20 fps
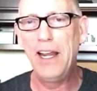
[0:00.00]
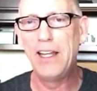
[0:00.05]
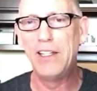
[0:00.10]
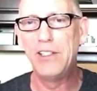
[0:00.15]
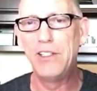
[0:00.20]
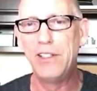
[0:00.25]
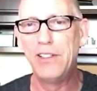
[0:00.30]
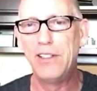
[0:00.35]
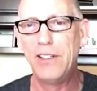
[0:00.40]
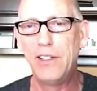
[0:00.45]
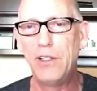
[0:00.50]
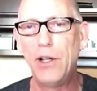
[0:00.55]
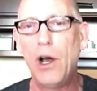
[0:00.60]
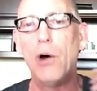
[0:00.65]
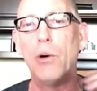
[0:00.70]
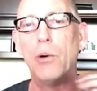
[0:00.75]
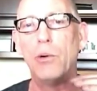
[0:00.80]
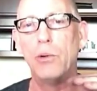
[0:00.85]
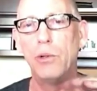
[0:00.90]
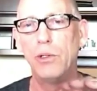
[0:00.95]

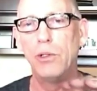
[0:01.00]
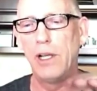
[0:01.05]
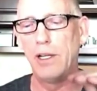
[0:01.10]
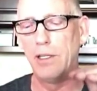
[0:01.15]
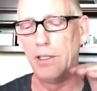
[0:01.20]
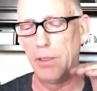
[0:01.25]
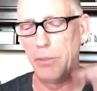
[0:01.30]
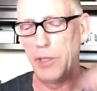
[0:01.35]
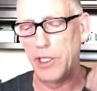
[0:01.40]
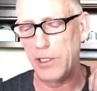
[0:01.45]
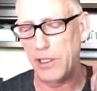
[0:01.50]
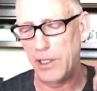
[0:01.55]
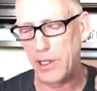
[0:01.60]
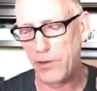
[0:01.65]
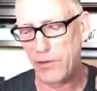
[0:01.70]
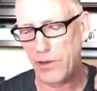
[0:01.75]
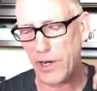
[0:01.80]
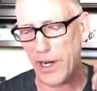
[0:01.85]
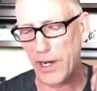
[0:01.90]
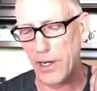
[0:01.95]
Let me
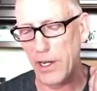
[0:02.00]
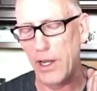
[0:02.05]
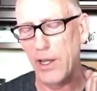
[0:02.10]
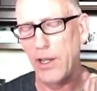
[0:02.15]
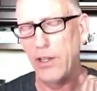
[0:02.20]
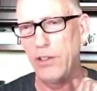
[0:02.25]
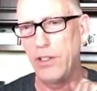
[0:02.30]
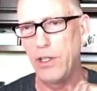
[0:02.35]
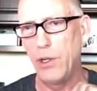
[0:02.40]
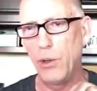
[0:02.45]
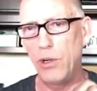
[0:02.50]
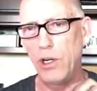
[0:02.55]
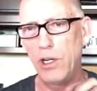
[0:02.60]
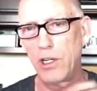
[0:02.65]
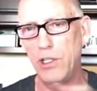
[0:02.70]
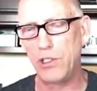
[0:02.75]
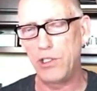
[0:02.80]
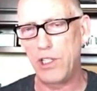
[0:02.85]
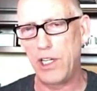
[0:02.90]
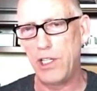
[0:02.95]
clarify. The
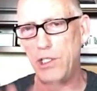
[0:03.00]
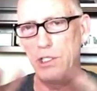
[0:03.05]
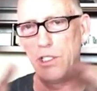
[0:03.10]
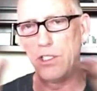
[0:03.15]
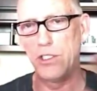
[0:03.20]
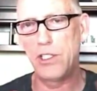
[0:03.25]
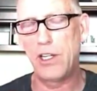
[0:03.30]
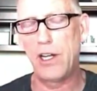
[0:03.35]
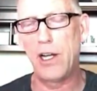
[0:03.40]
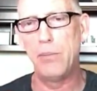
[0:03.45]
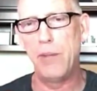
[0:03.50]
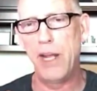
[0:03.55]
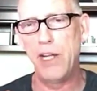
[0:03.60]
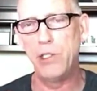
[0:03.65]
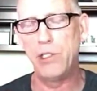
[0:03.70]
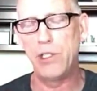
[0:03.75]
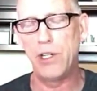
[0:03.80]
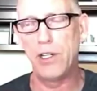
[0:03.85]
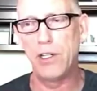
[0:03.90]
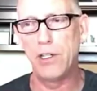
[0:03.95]
organizations that I
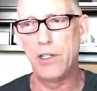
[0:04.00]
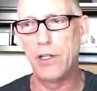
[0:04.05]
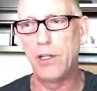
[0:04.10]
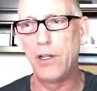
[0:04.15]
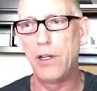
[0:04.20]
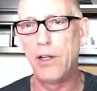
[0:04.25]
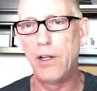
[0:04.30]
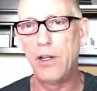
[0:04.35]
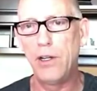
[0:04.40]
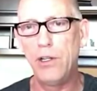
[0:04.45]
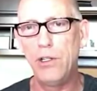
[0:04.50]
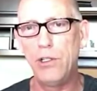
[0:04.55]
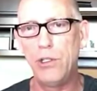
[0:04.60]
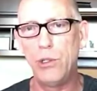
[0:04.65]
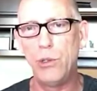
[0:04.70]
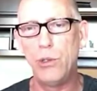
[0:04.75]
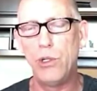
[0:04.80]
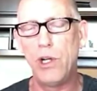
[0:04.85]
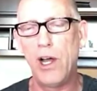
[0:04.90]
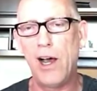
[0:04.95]
mentioned
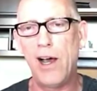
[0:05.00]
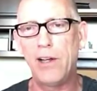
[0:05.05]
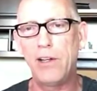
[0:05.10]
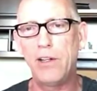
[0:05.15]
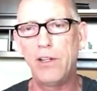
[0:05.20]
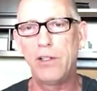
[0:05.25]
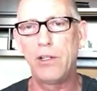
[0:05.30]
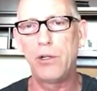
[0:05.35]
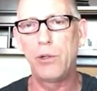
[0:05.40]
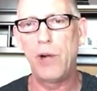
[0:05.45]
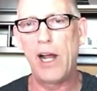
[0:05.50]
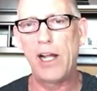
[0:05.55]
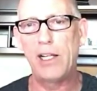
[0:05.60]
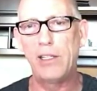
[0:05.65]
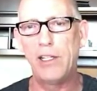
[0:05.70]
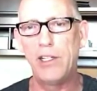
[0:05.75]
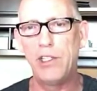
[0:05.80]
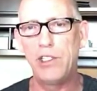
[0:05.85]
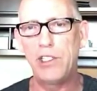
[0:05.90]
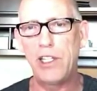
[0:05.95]
do not
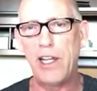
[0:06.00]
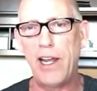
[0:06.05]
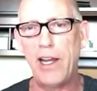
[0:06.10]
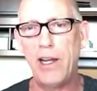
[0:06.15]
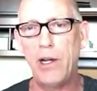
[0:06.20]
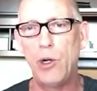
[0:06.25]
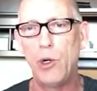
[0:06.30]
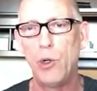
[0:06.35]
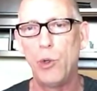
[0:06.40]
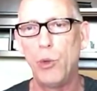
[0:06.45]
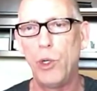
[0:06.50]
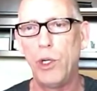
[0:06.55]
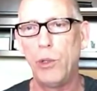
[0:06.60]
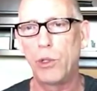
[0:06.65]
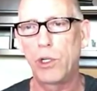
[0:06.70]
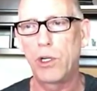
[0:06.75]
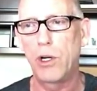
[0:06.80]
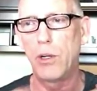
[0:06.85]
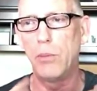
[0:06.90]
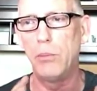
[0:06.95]
directly say we
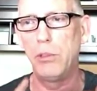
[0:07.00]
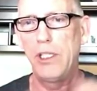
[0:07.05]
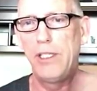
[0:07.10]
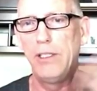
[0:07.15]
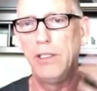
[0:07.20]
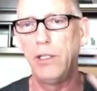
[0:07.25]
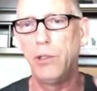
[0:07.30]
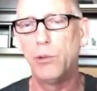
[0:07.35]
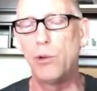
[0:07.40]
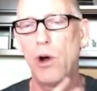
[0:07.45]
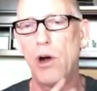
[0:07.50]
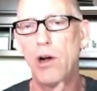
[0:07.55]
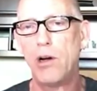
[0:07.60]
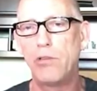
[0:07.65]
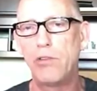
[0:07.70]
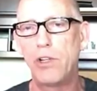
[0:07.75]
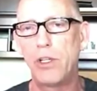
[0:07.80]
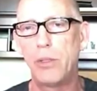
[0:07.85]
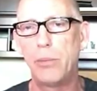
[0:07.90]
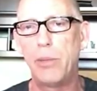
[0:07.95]
were completely
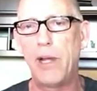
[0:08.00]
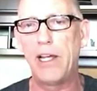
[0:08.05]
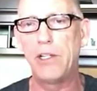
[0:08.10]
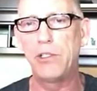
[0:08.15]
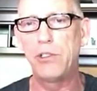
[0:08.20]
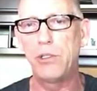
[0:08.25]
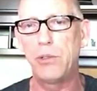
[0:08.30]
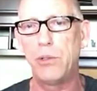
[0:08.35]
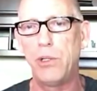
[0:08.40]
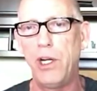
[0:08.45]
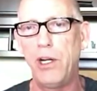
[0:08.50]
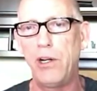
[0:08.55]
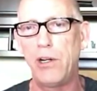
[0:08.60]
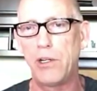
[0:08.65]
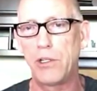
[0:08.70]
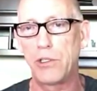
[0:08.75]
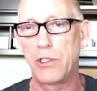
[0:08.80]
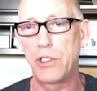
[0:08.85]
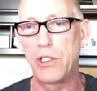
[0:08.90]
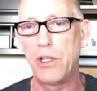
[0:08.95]
wrong for the past 2
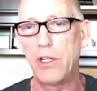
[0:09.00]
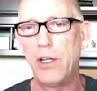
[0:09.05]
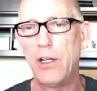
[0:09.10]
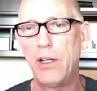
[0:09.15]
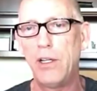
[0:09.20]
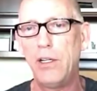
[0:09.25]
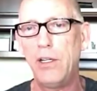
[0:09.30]
years.